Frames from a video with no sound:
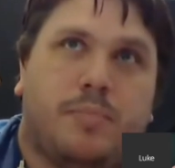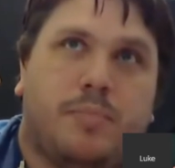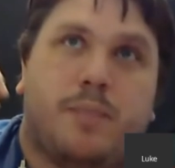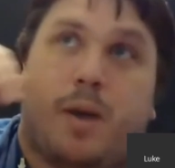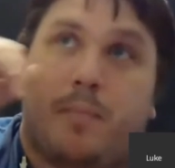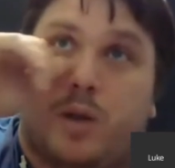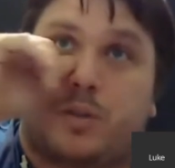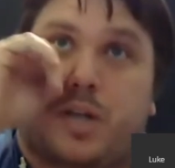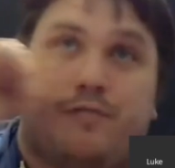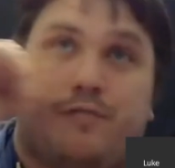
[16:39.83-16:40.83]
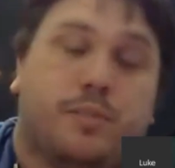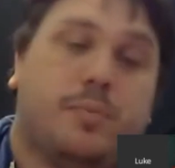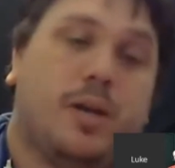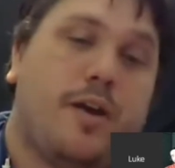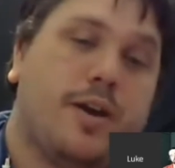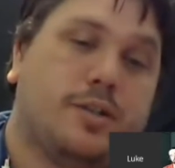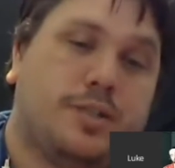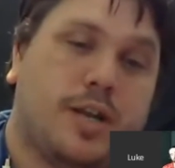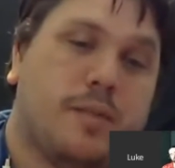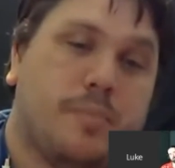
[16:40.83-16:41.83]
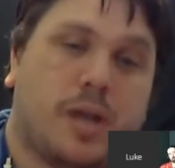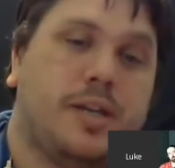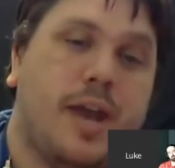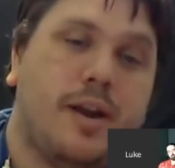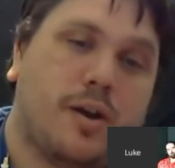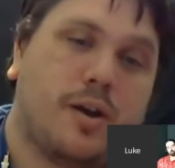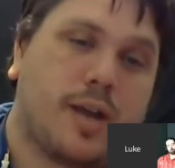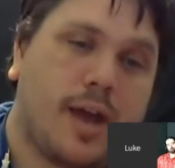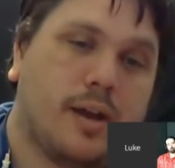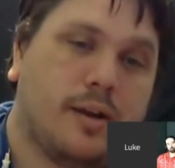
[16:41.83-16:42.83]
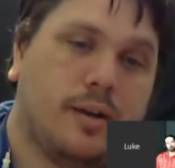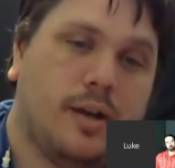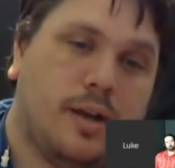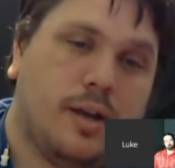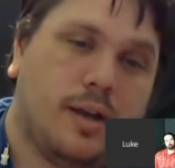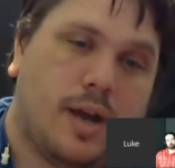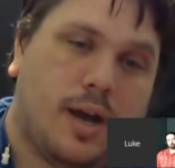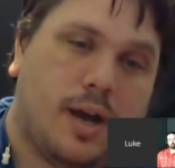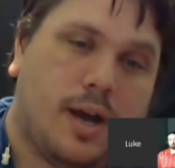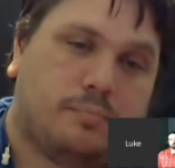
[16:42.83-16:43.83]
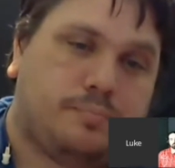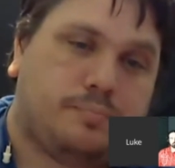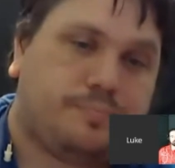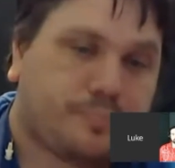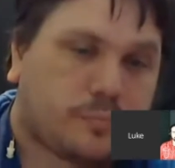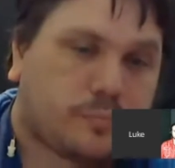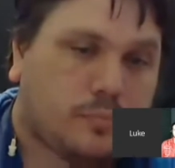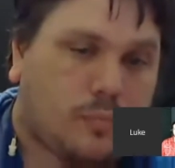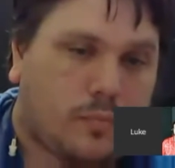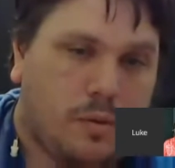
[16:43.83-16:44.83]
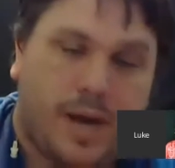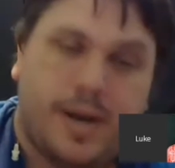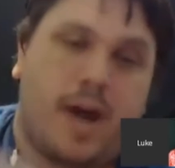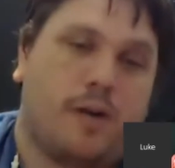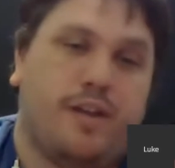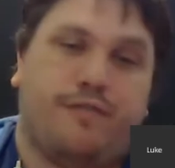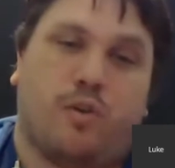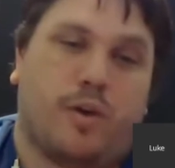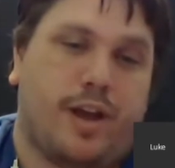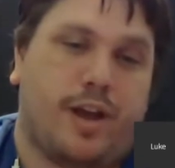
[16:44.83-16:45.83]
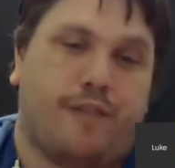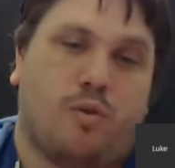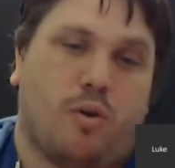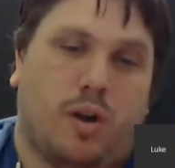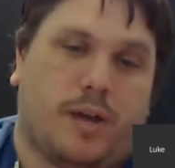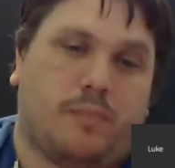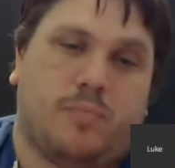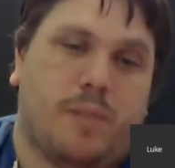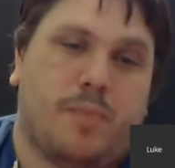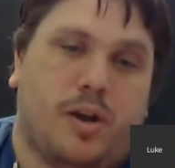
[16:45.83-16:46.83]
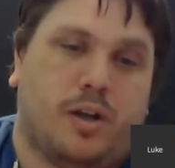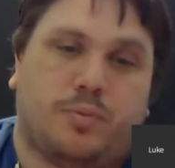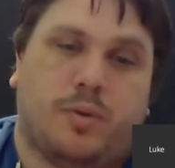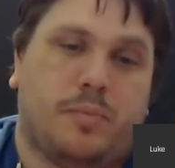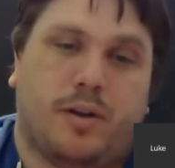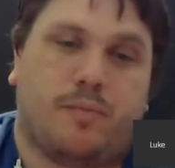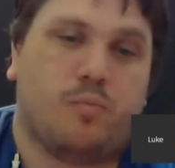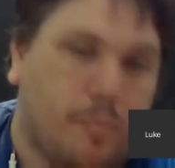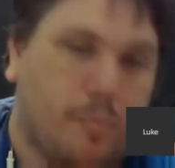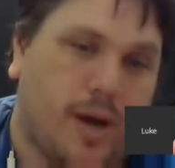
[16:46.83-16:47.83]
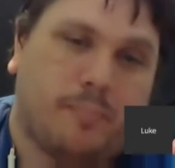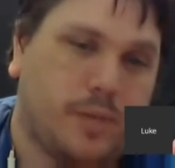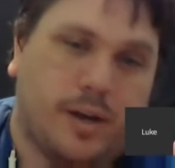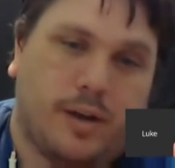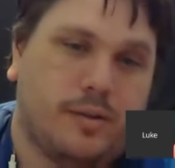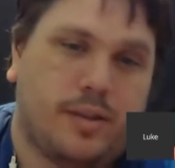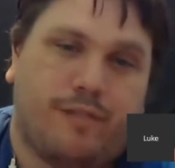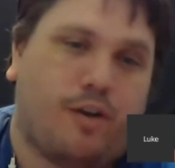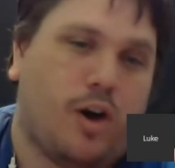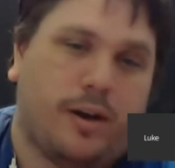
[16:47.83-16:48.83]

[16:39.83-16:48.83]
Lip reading: be my most comfortable area to sing in, but I could get it okay. Um, but now E4 and F4 are like, they're my notes when I'm not even warmed up, they're fine.